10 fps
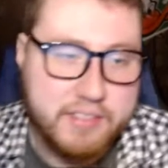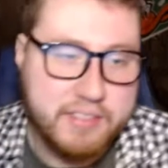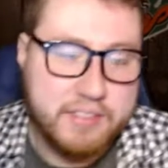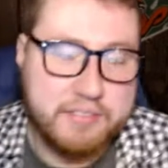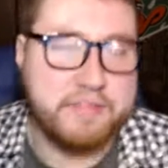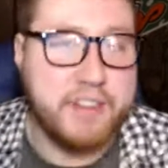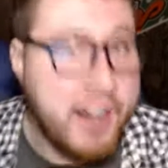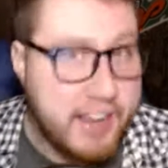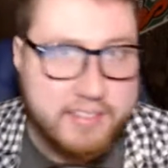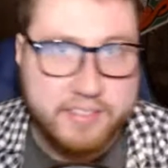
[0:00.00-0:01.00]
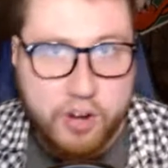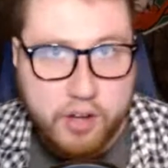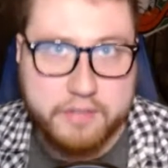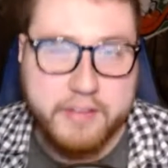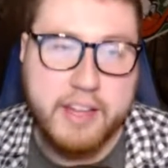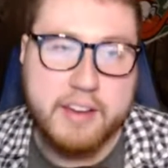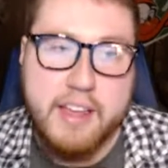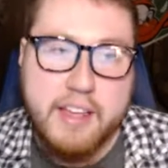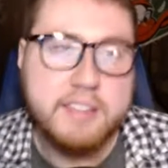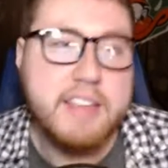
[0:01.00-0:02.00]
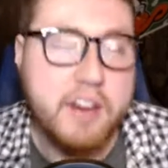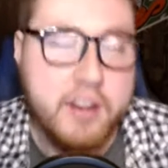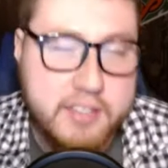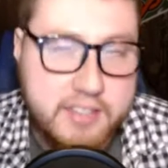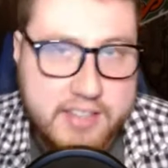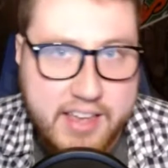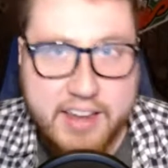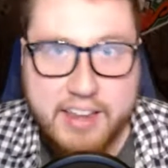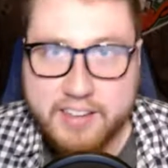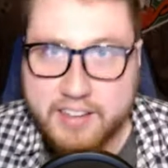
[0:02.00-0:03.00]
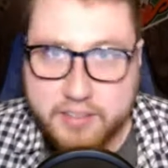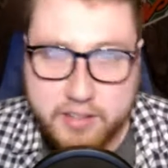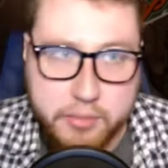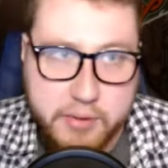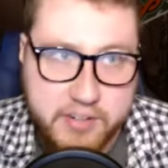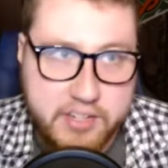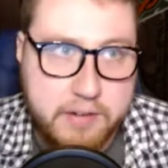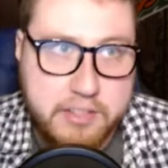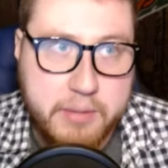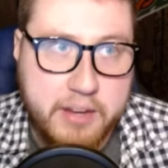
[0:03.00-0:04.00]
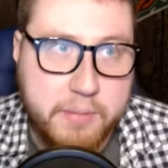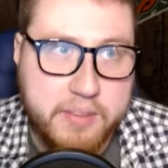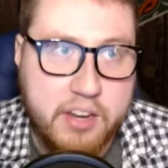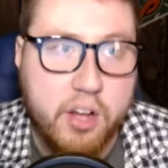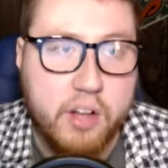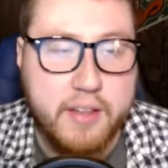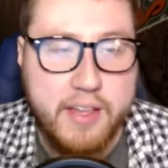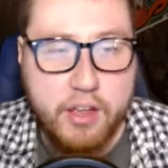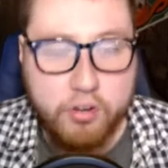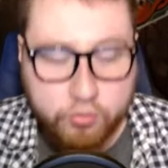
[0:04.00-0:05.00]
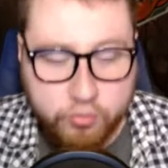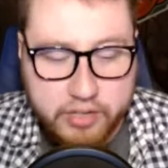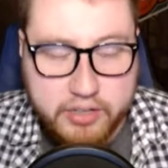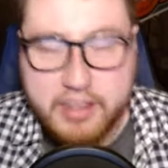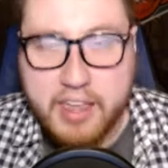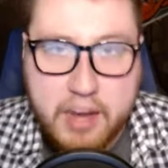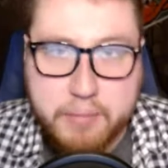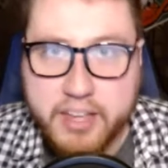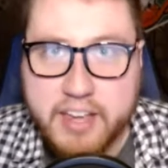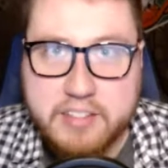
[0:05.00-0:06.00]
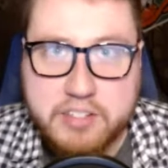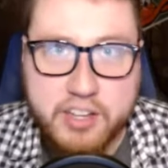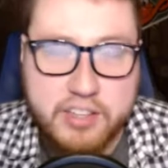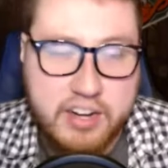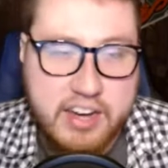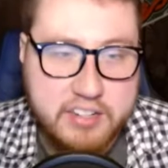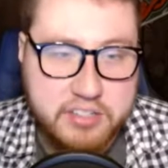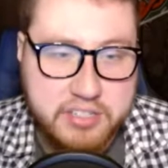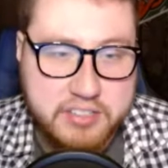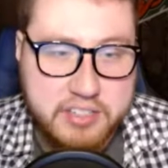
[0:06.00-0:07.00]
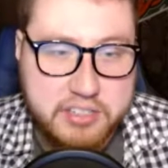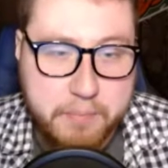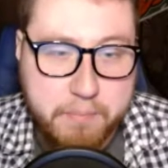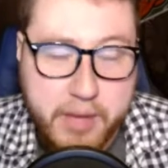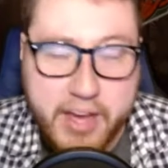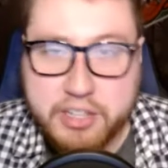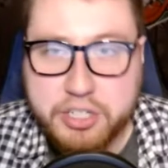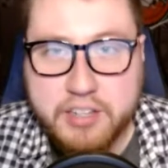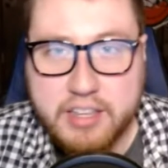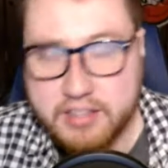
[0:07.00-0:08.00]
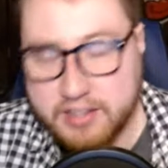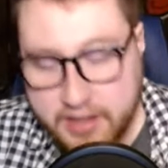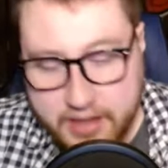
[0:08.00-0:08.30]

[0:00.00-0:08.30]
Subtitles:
they're fine. They're all fine. Zach Ertz as a tight end is a little bit of a difference maker, but they all really cannibalize each other, and it's just such a mosh. And